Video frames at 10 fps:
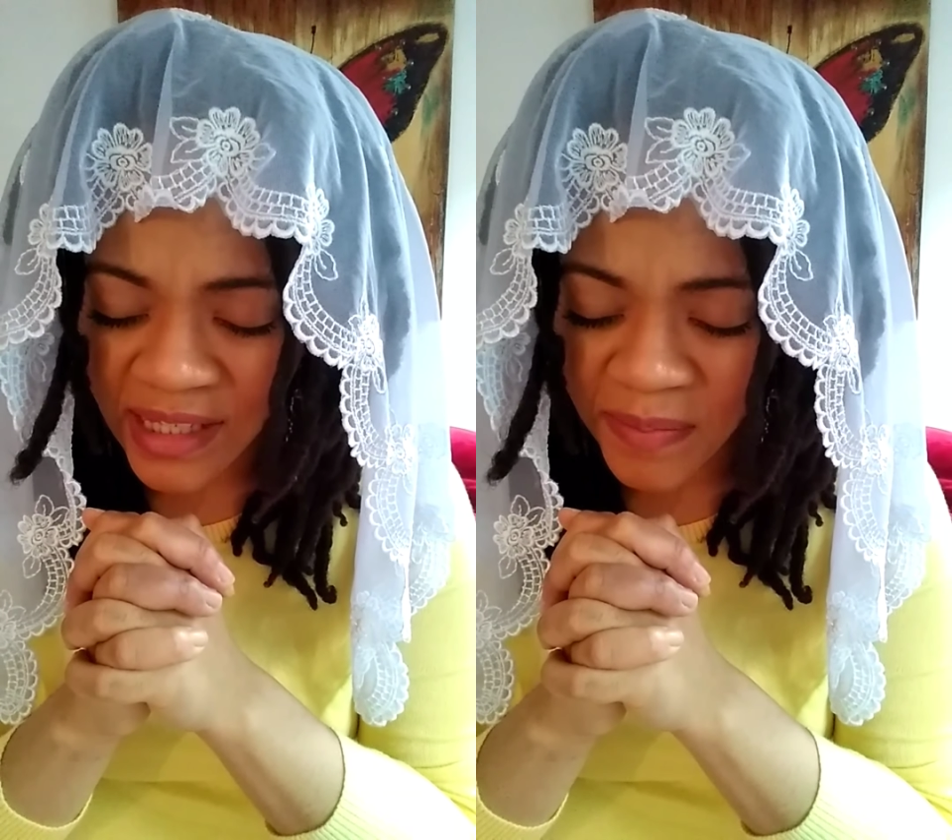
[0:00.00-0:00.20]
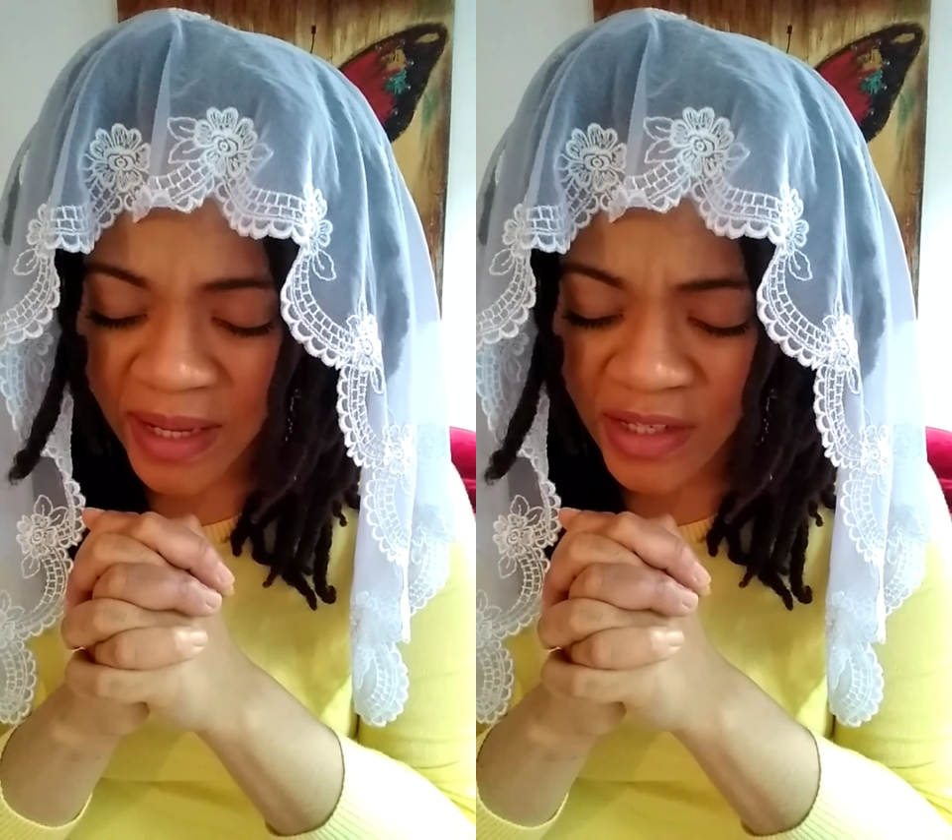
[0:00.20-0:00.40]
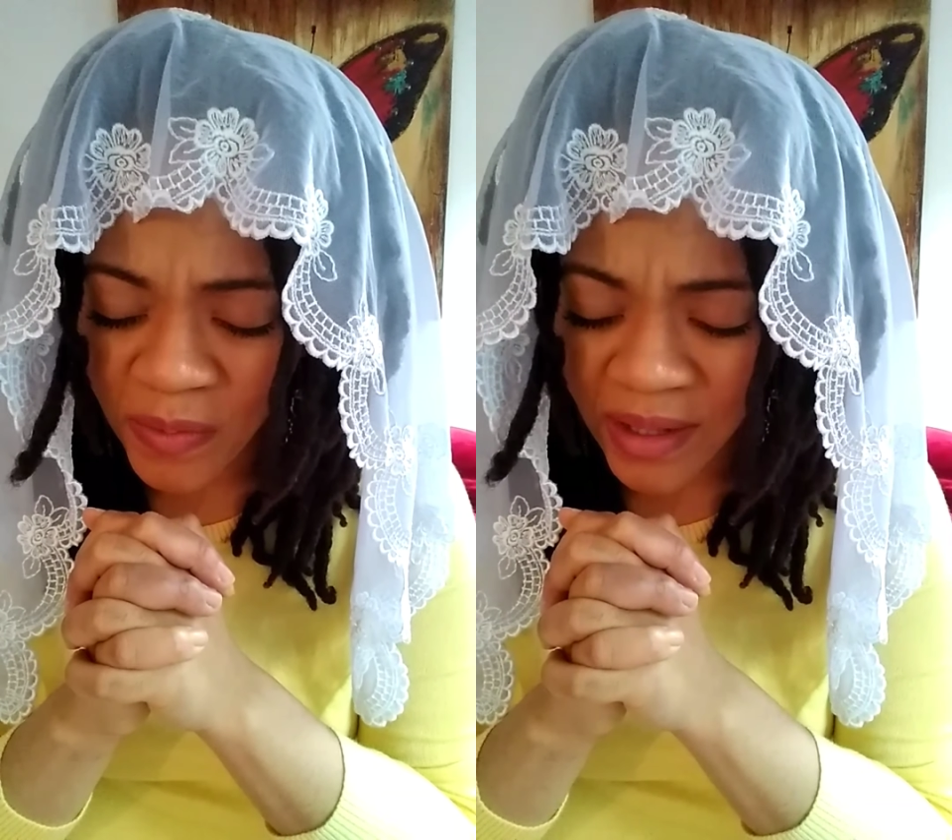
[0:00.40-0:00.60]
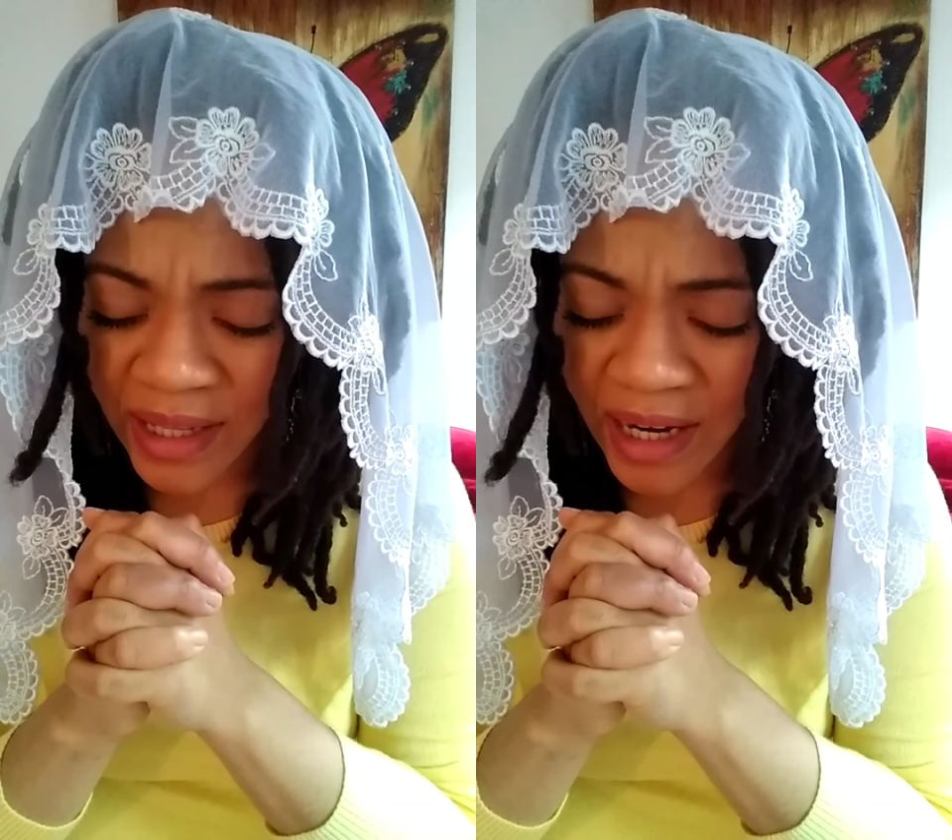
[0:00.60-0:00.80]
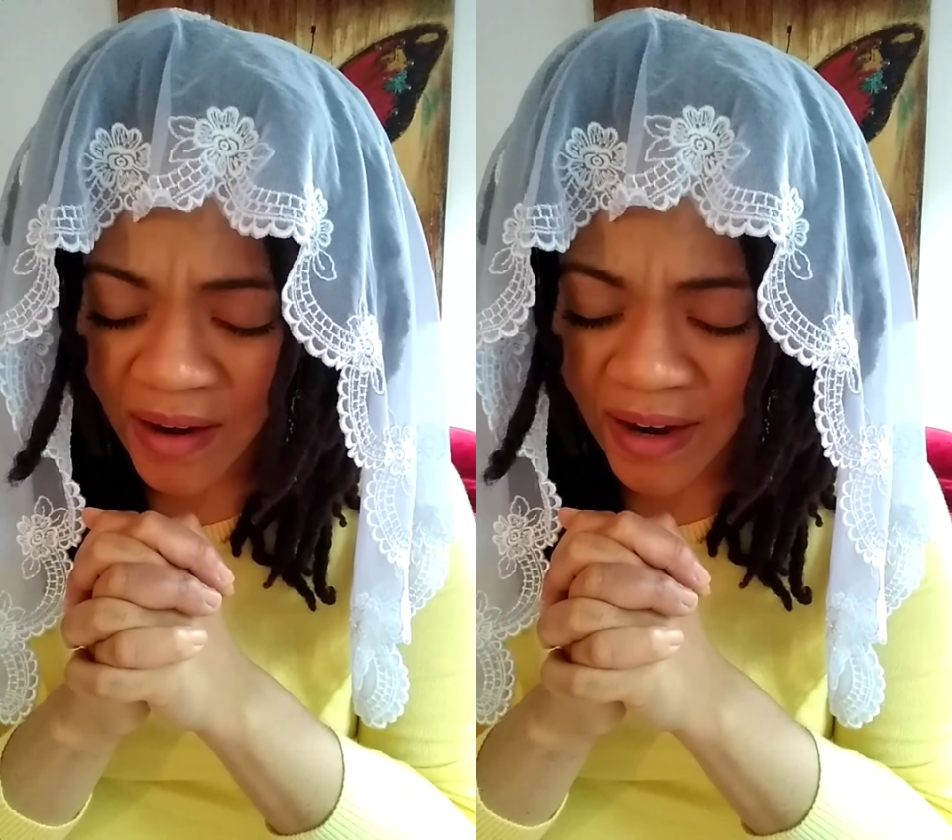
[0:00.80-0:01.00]
space while
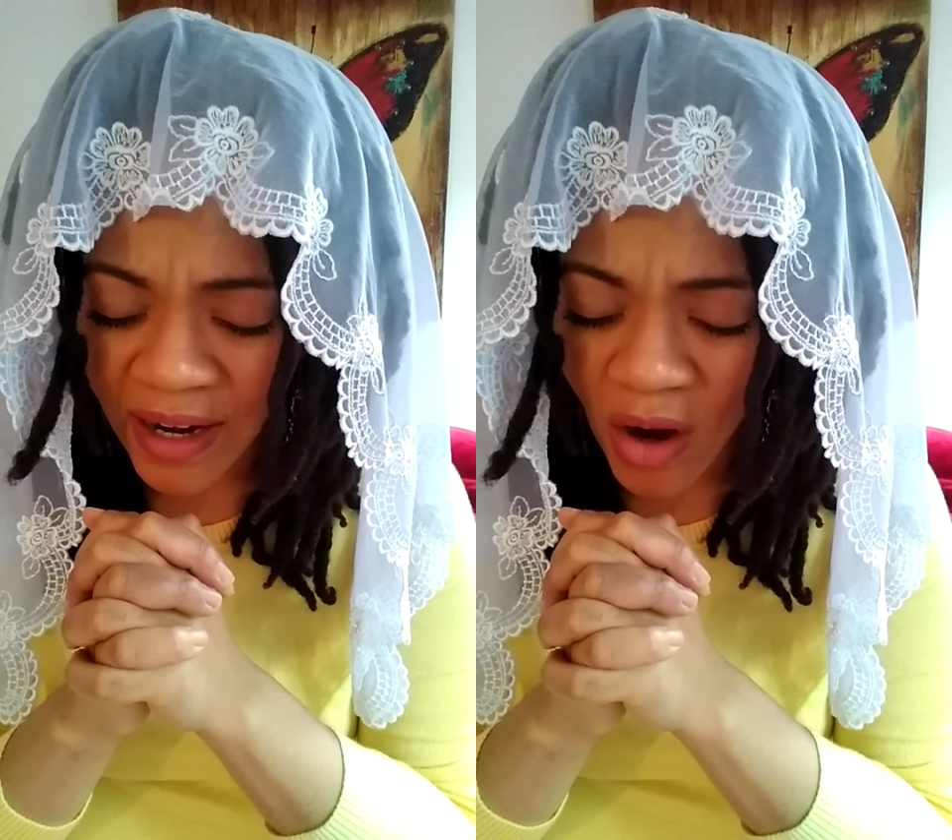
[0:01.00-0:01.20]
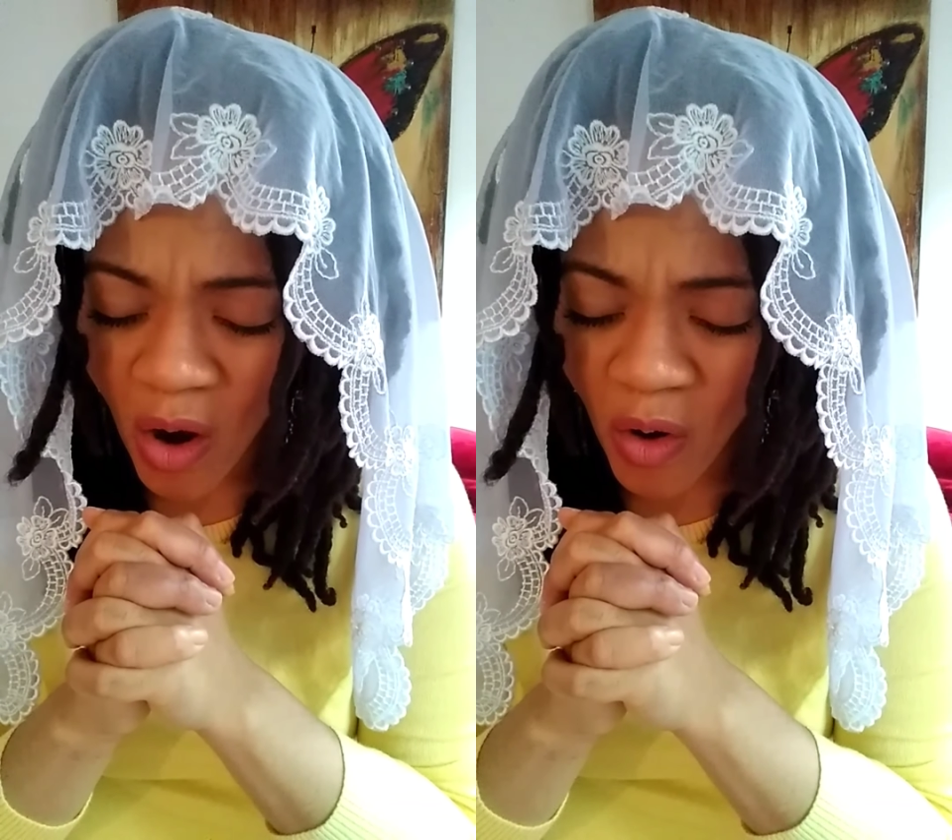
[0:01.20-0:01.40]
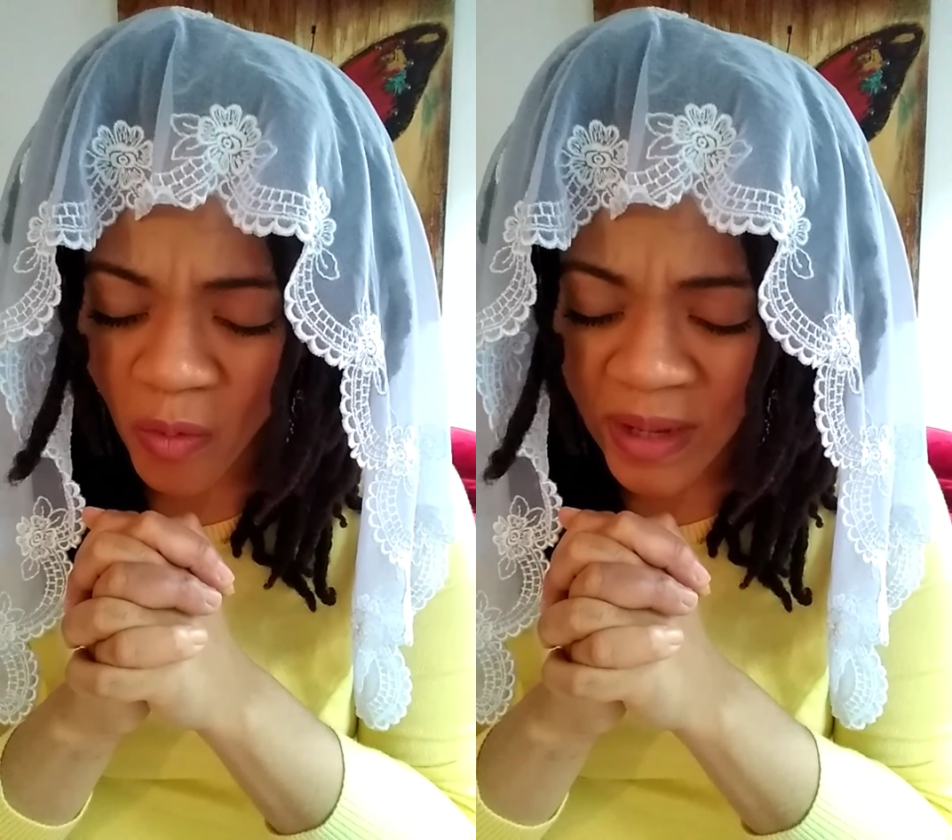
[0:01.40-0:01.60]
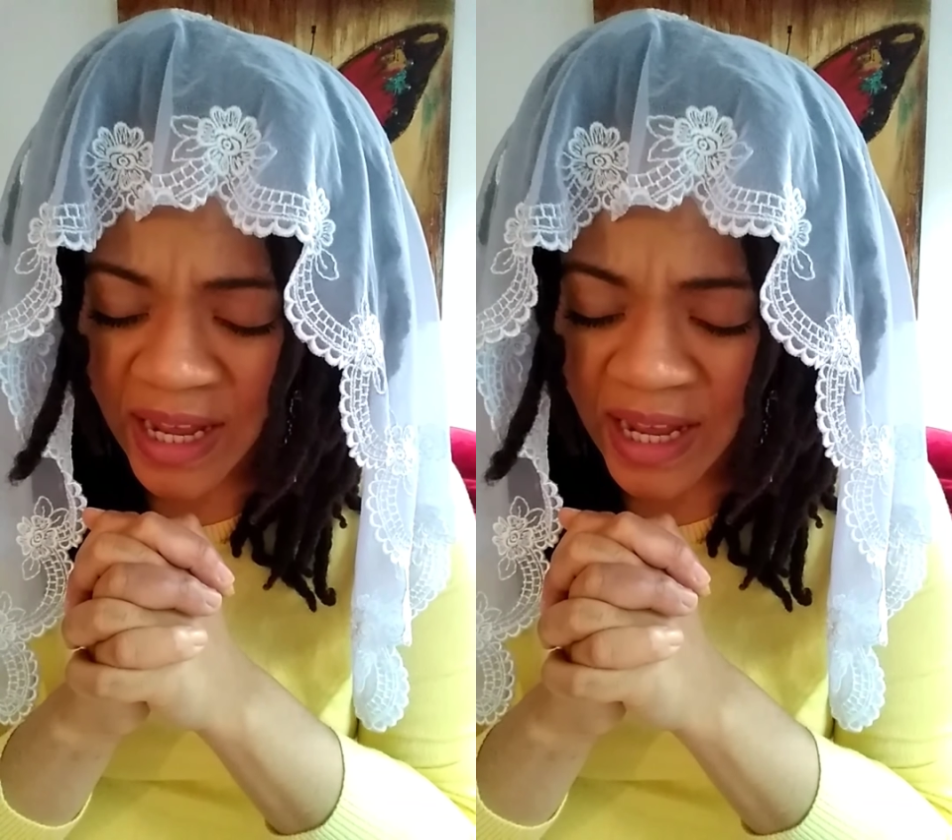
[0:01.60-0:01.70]
they are at home